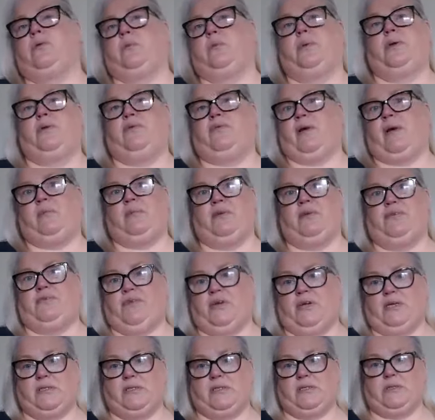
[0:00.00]
be family,
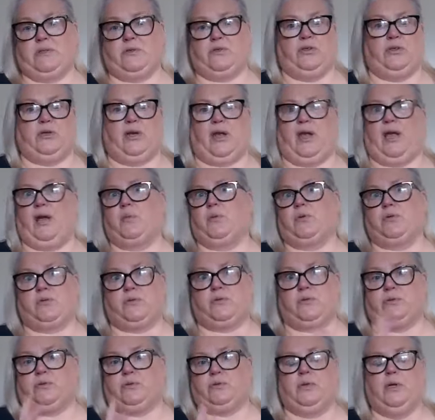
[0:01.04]
friends, or your
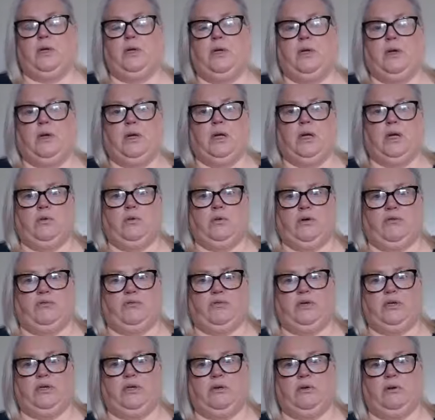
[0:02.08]
neighbours, or
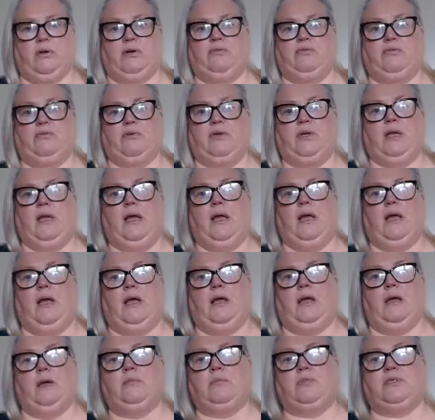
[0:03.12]
whoever in your life.
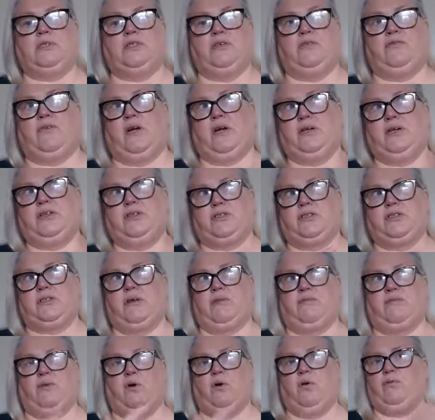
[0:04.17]
Do you find
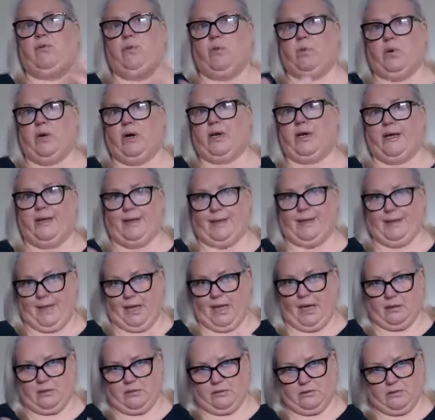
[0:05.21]
yourself overworking?
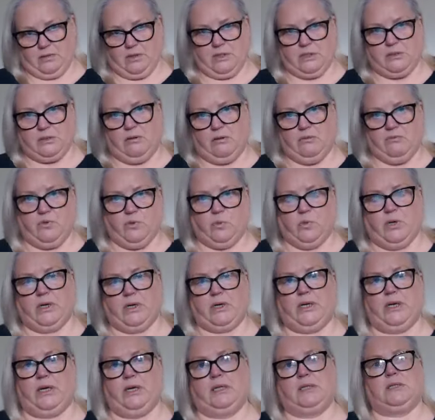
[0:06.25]
Again, this
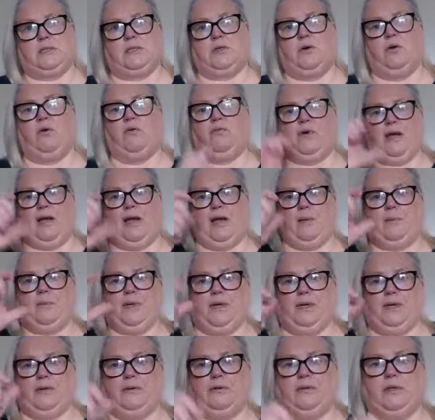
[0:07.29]
overworking, it's an overlap
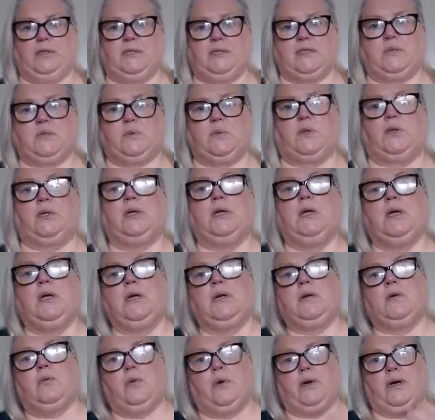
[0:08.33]
here on this one,
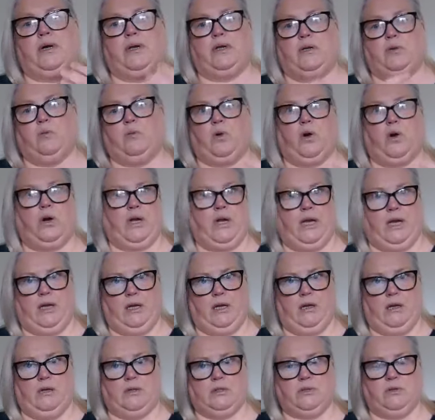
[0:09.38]
where you're working
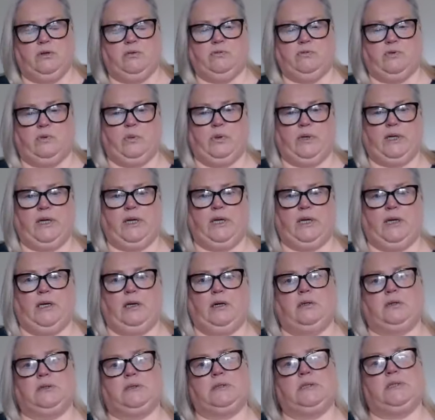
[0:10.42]
a lot, overworking a
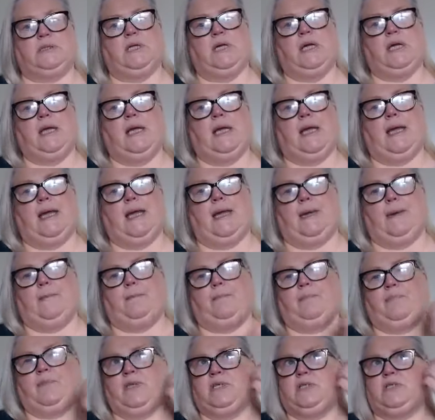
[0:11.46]
lot.
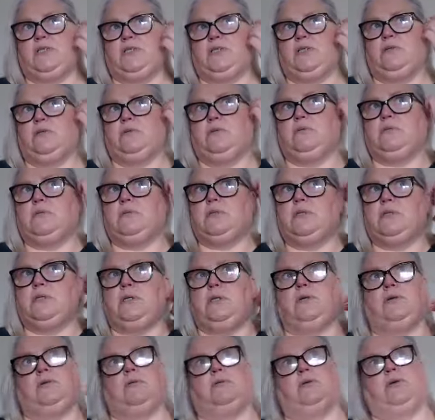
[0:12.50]
Do
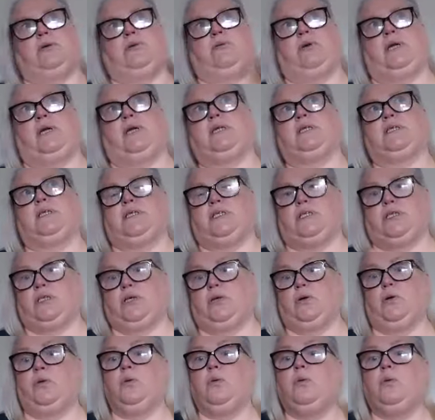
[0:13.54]
you agree to
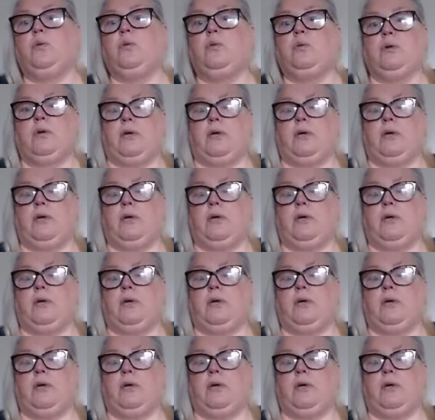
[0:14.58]
do